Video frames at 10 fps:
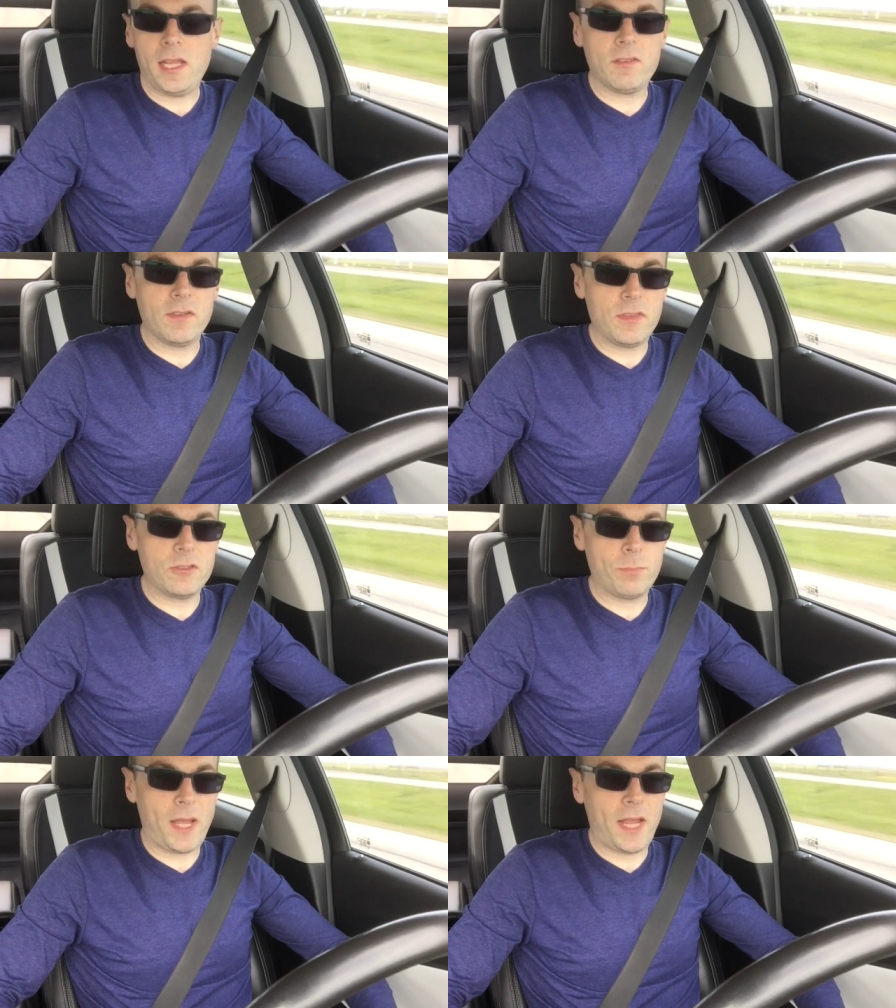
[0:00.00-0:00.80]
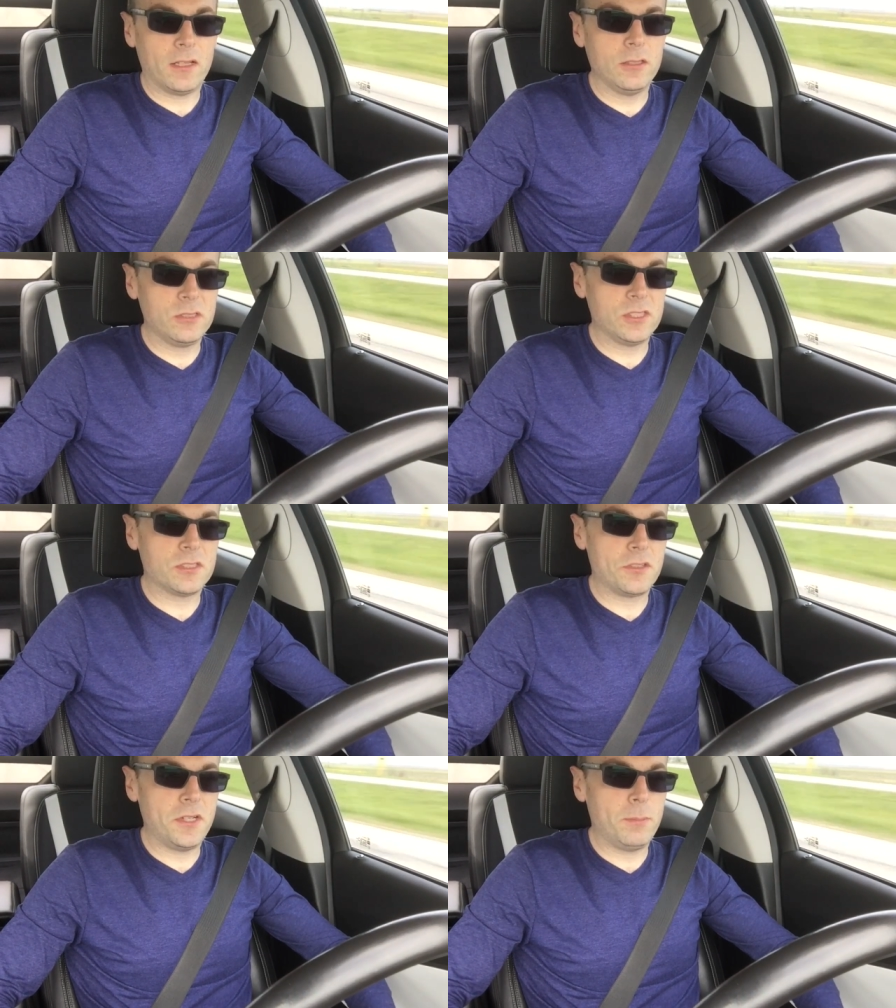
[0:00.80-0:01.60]
Even if this pack
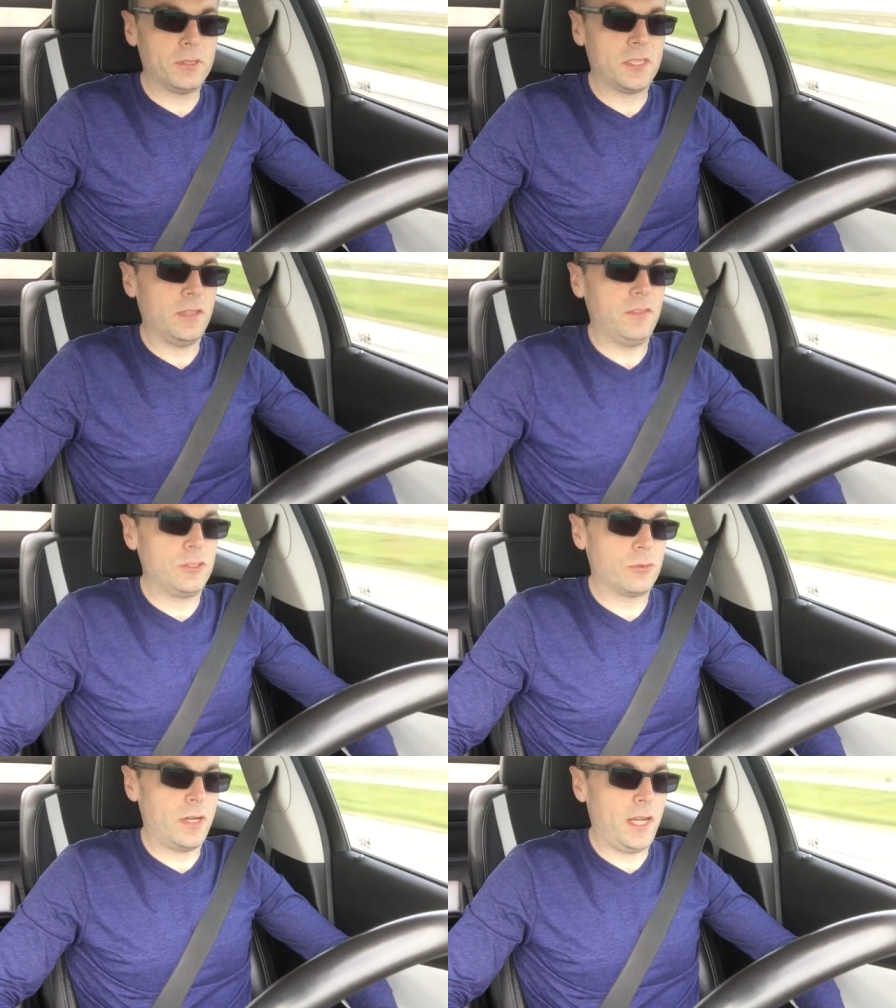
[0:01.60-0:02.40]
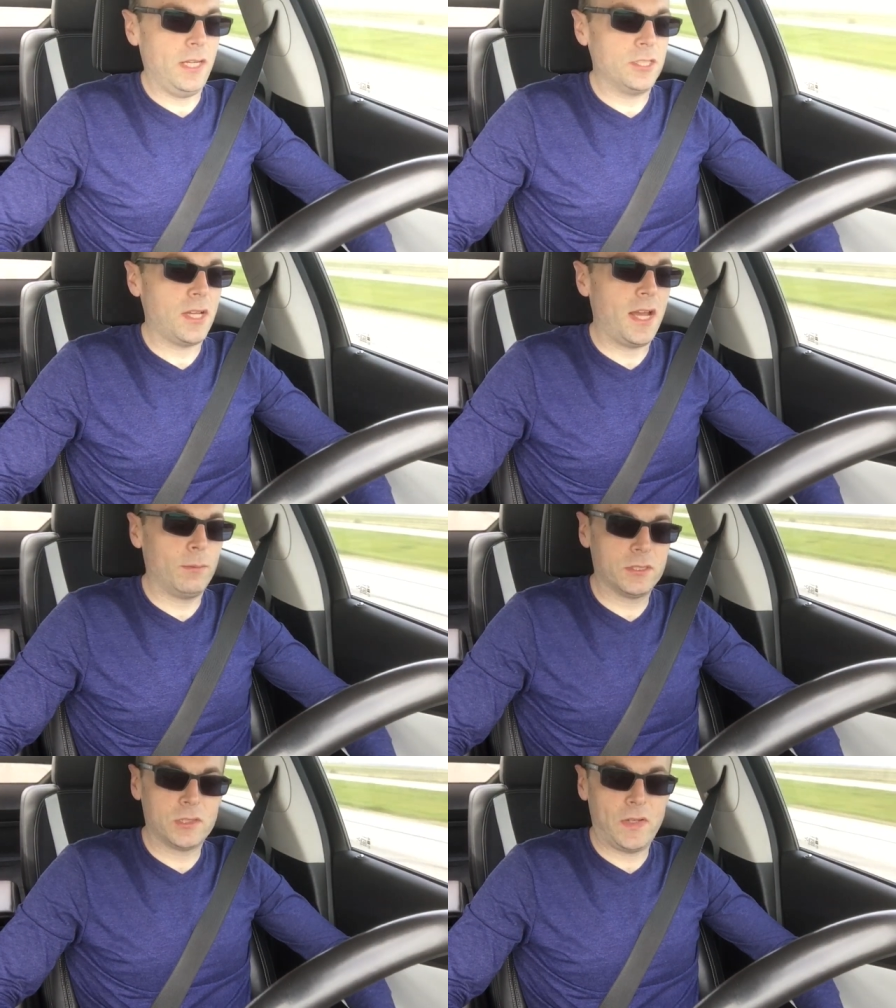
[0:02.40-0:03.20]
loses 30% of its range, I
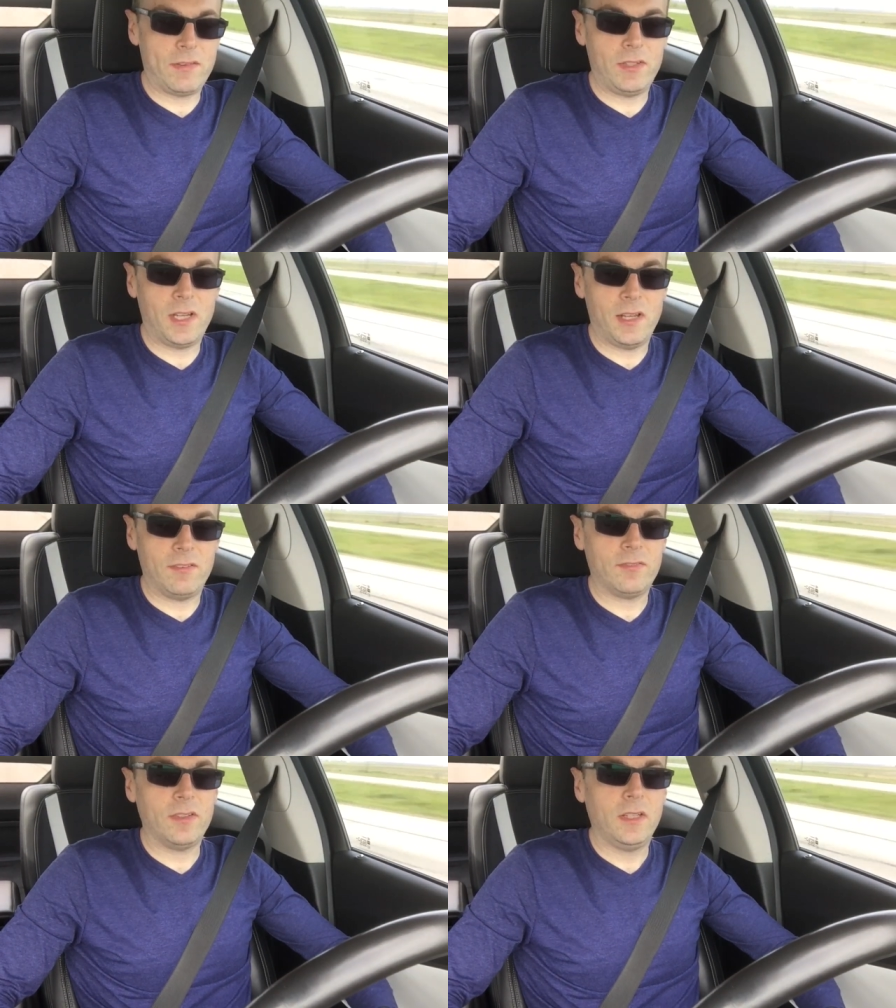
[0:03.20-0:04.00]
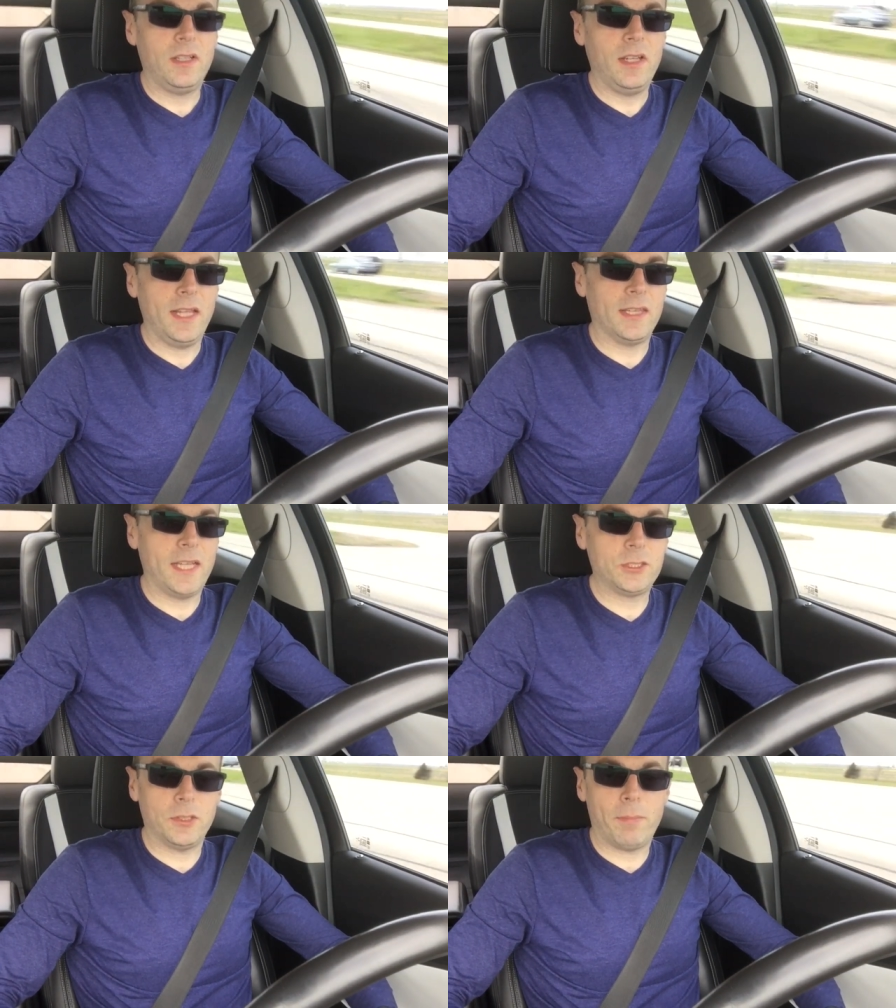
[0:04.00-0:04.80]
will still have enough
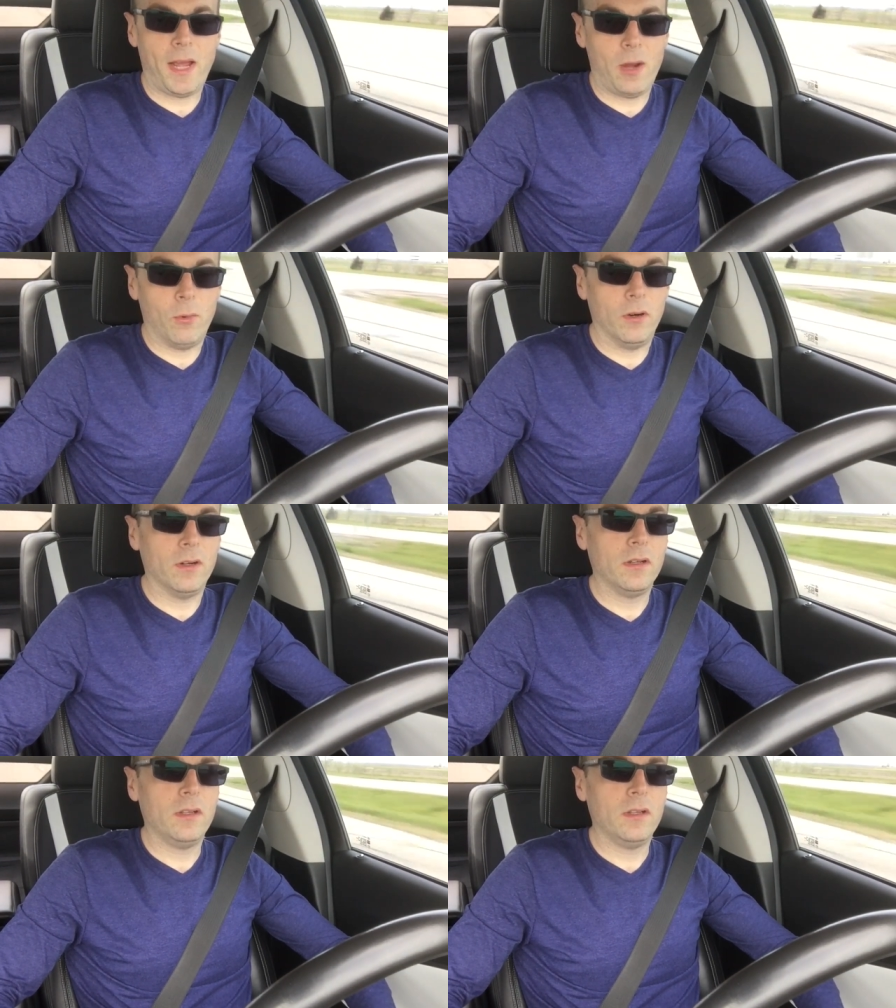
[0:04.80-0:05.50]
electric power